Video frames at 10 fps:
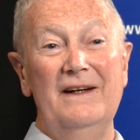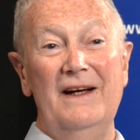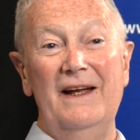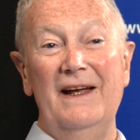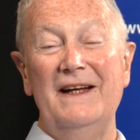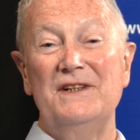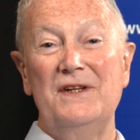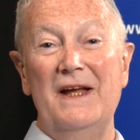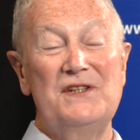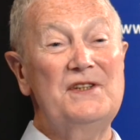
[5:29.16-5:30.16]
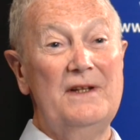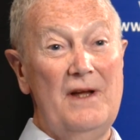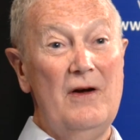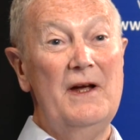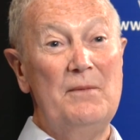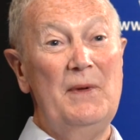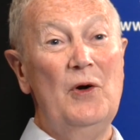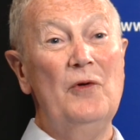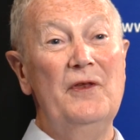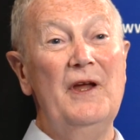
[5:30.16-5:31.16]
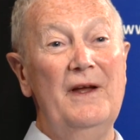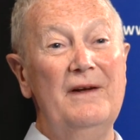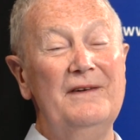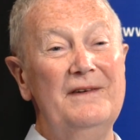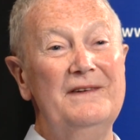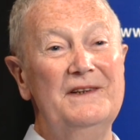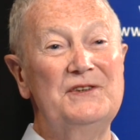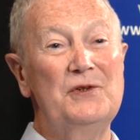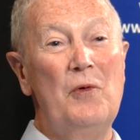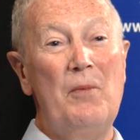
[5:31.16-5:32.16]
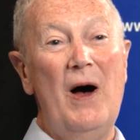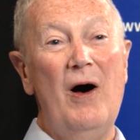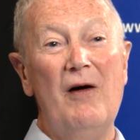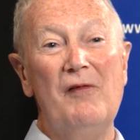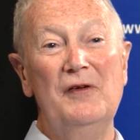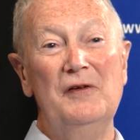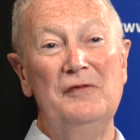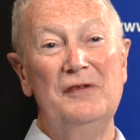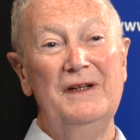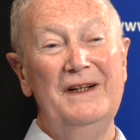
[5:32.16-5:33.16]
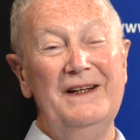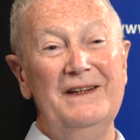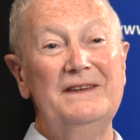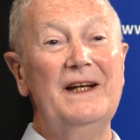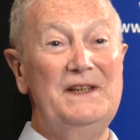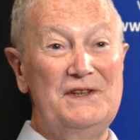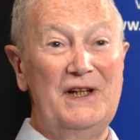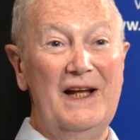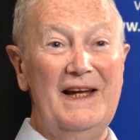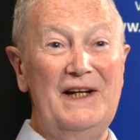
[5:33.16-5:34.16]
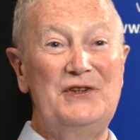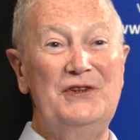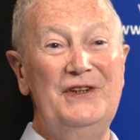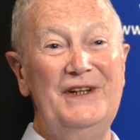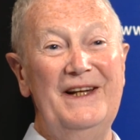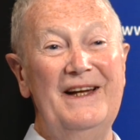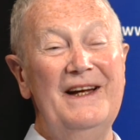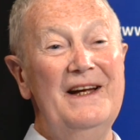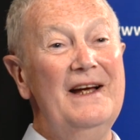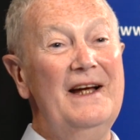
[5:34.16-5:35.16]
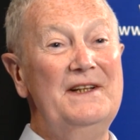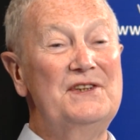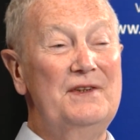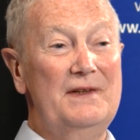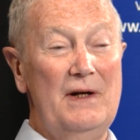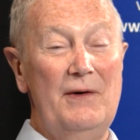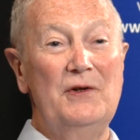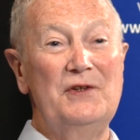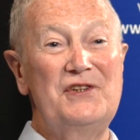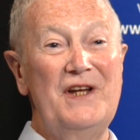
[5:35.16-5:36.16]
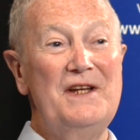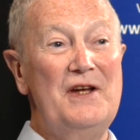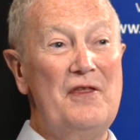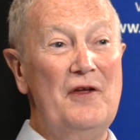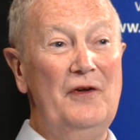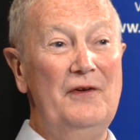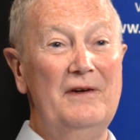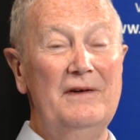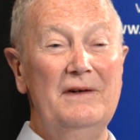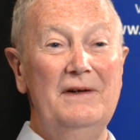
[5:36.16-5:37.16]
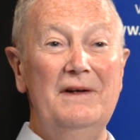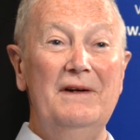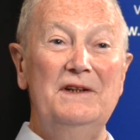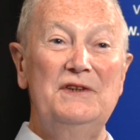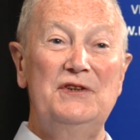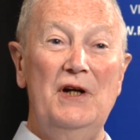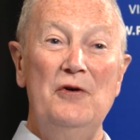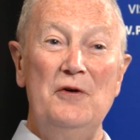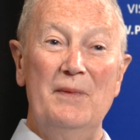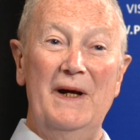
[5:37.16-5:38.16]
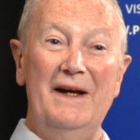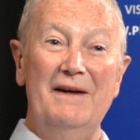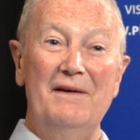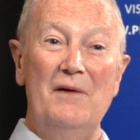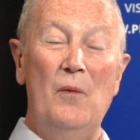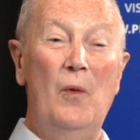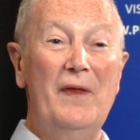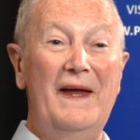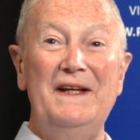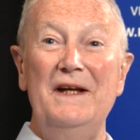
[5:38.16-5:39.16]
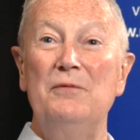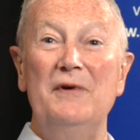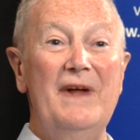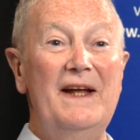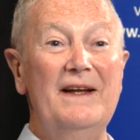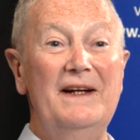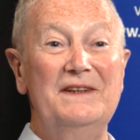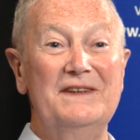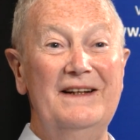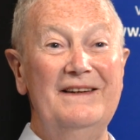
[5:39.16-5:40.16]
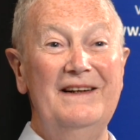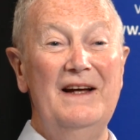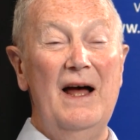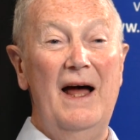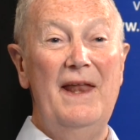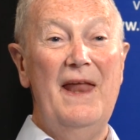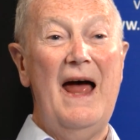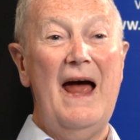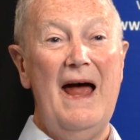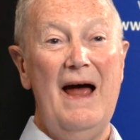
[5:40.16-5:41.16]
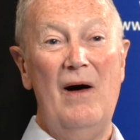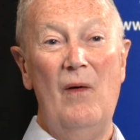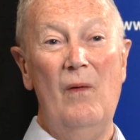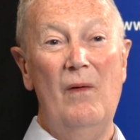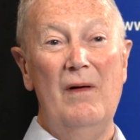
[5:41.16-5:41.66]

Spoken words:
that started me on the sort of path of data collection, and going on Studyathon showed me what they did with that data and how,